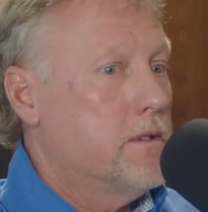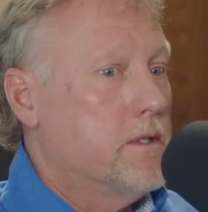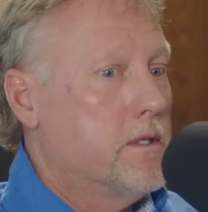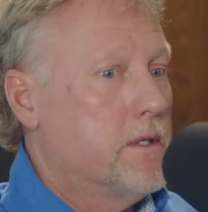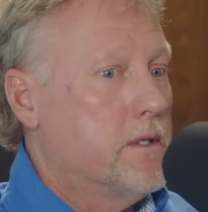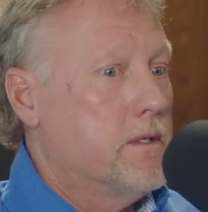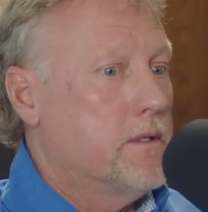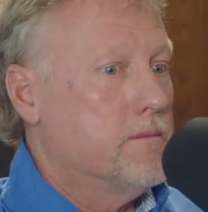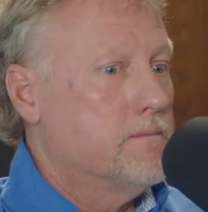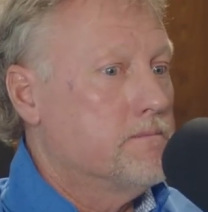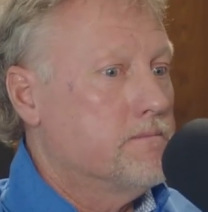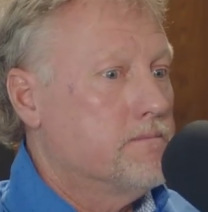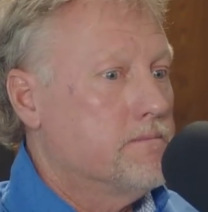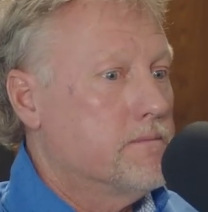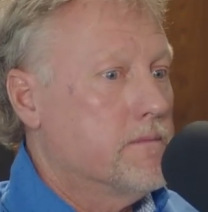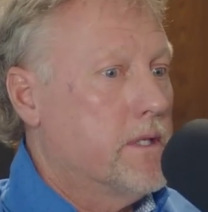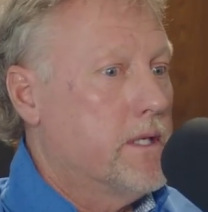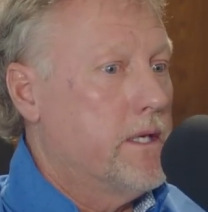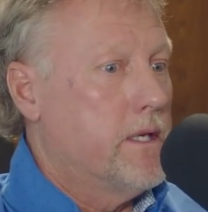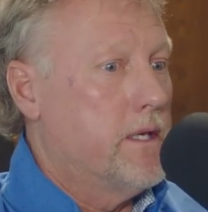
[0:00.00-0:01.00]

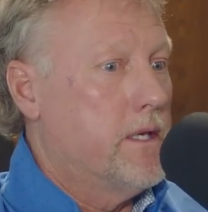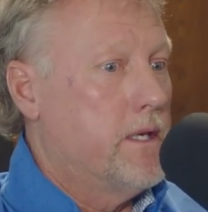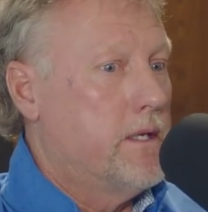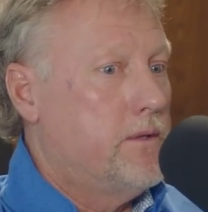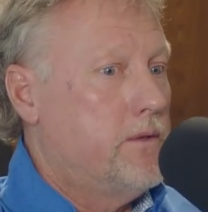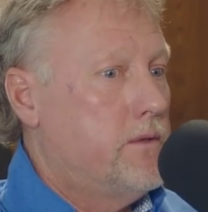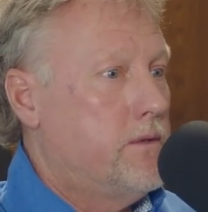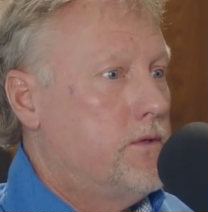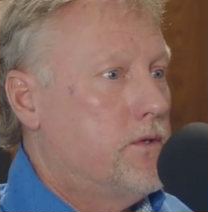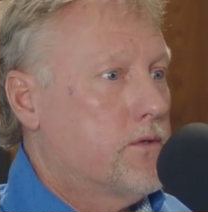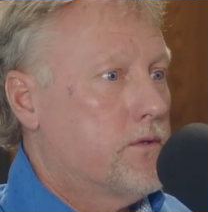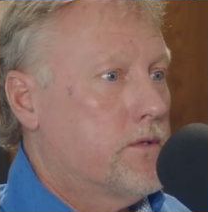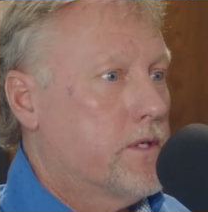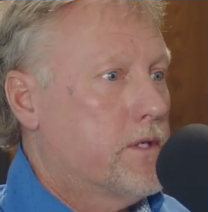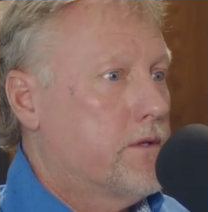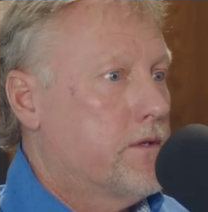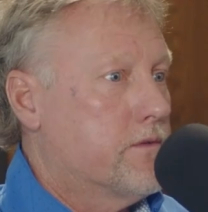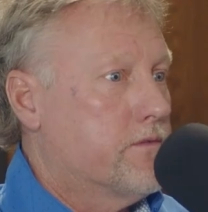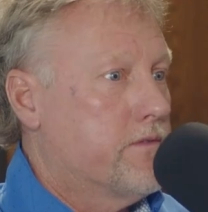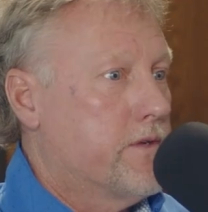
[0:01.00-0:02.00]
And just
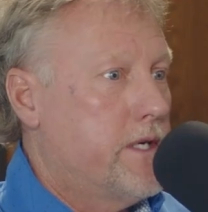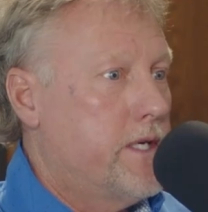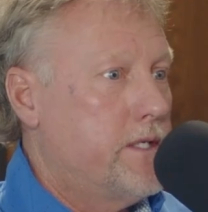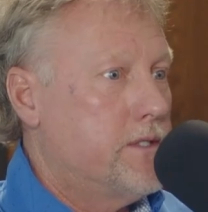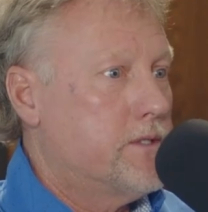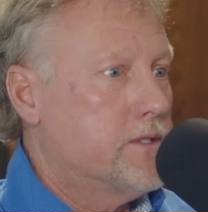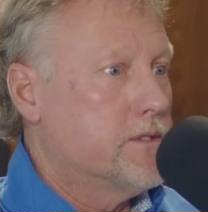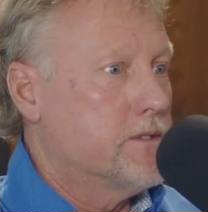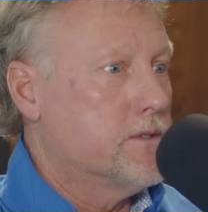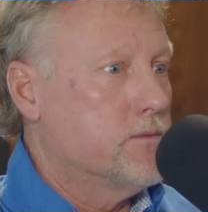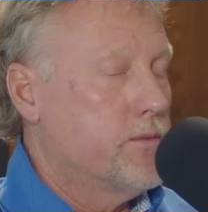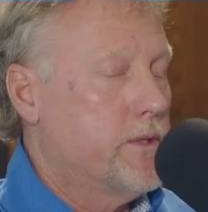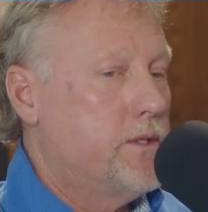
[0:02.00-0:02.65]
look at their faces.